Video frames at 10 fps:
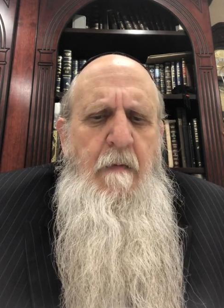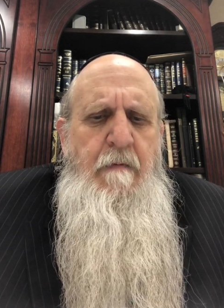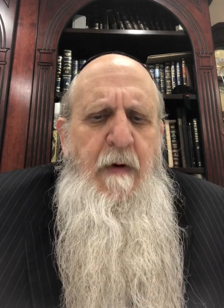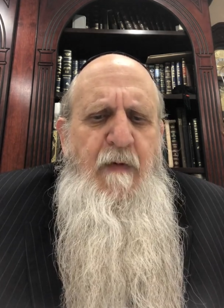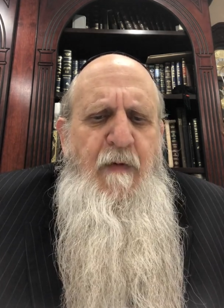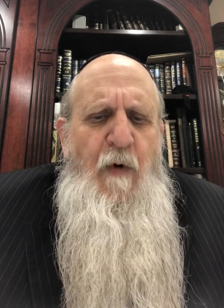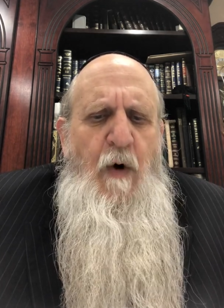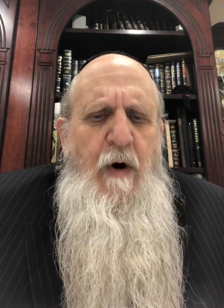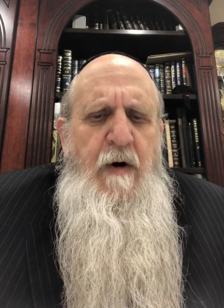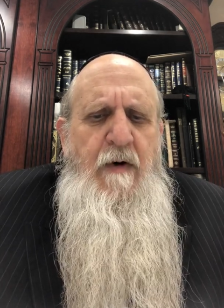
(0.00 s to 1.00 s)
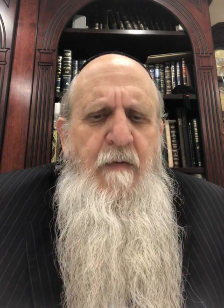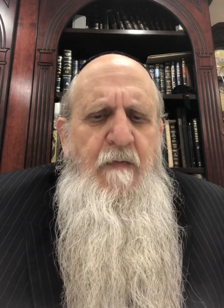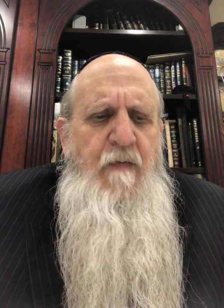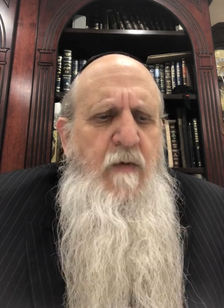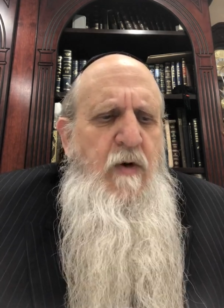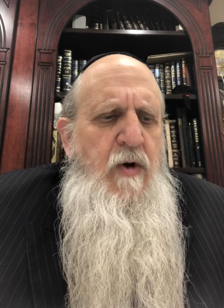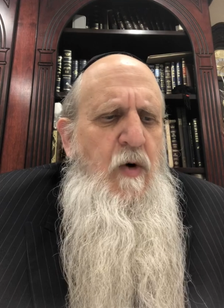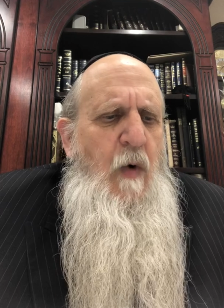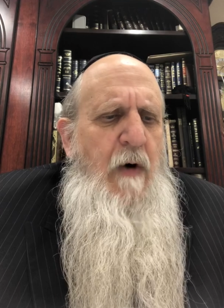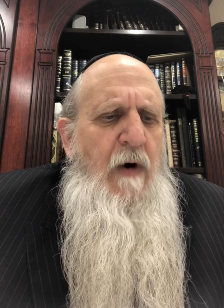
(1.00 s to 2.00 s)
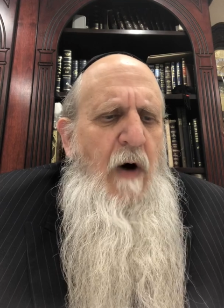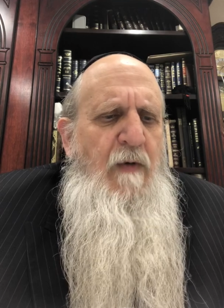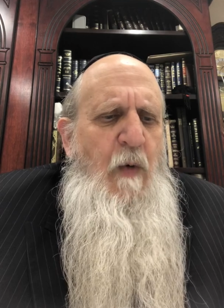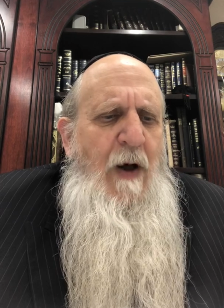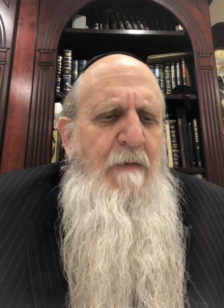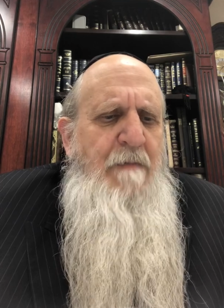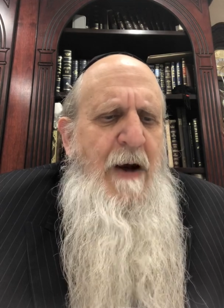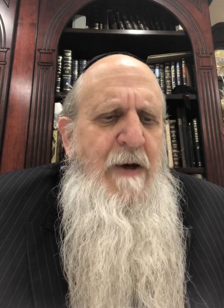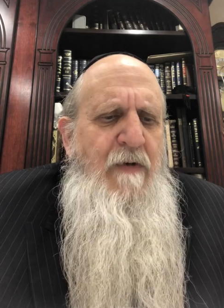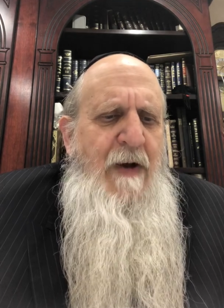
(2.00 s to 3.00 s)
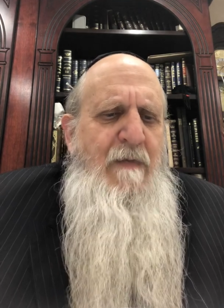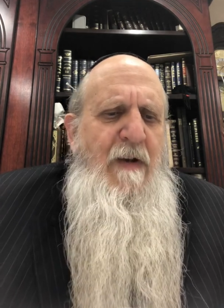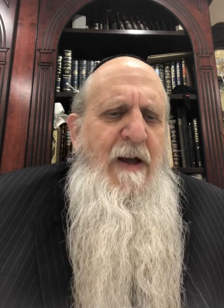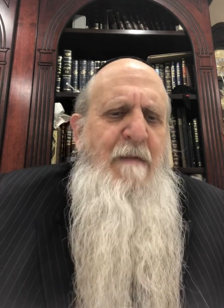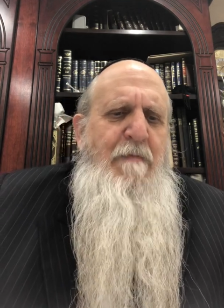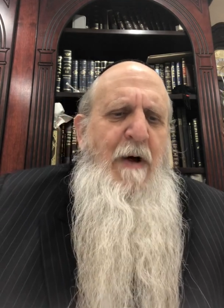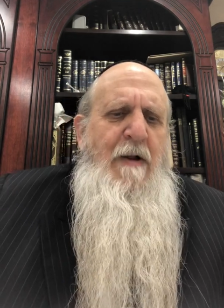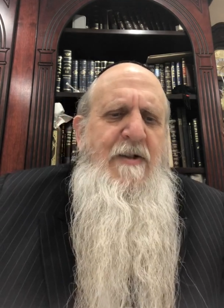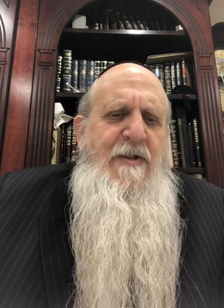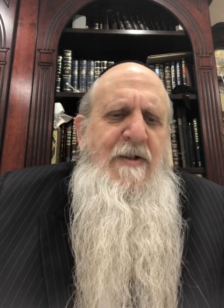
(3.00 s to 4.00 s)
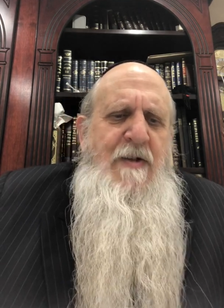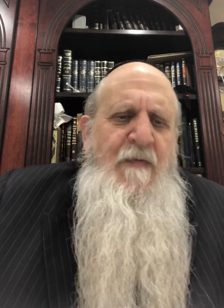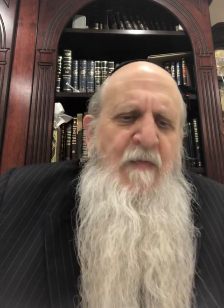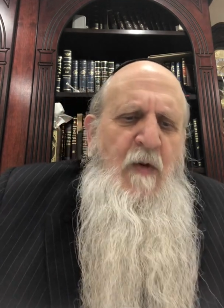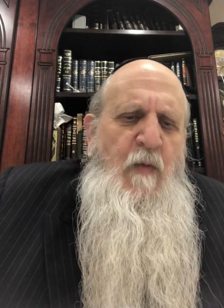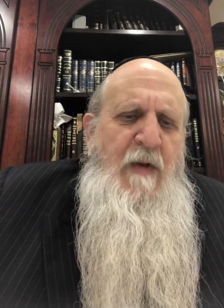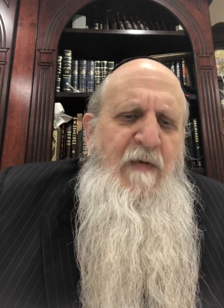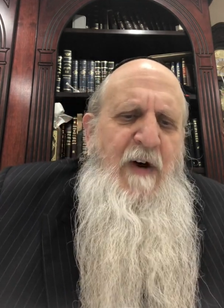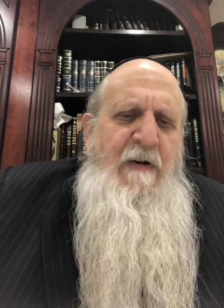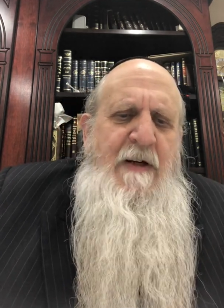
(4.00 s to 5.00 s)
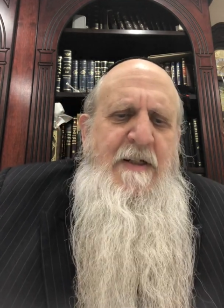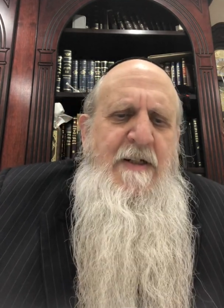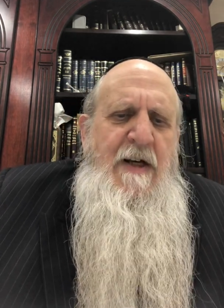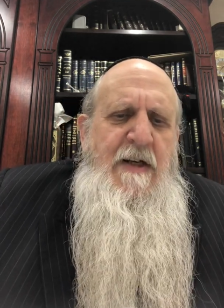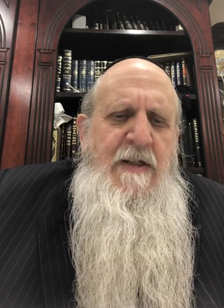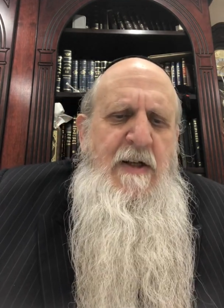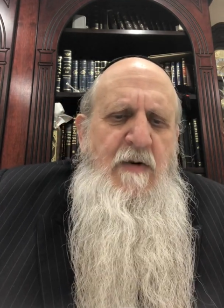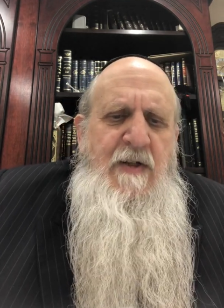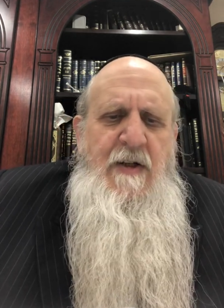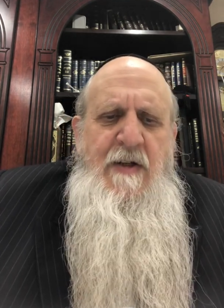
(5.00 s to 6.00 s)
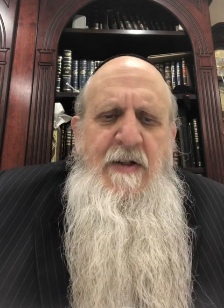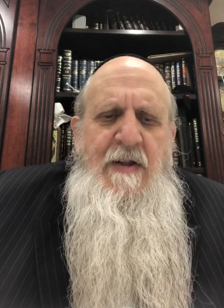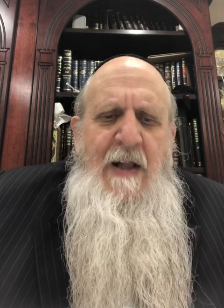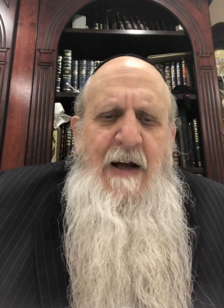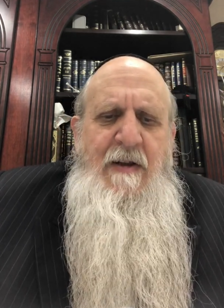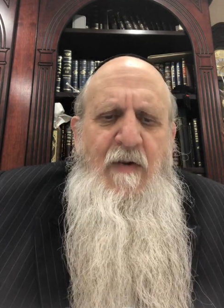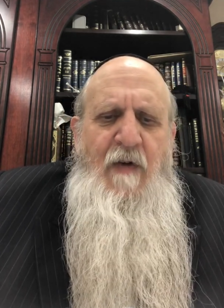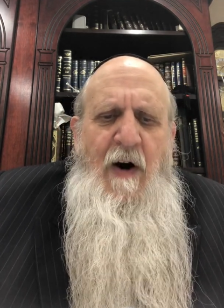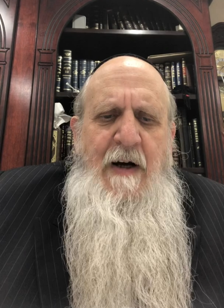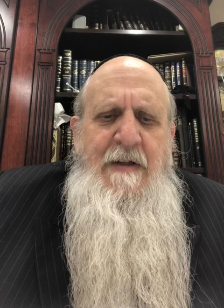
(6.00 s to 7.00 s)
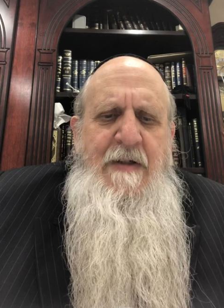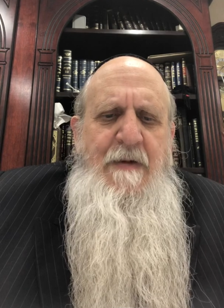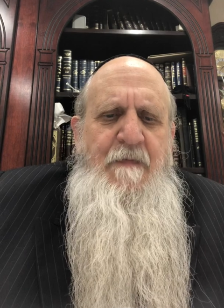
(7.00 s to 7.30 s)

Before you are overwhelmed by your evil impulse with various excuses not to rise,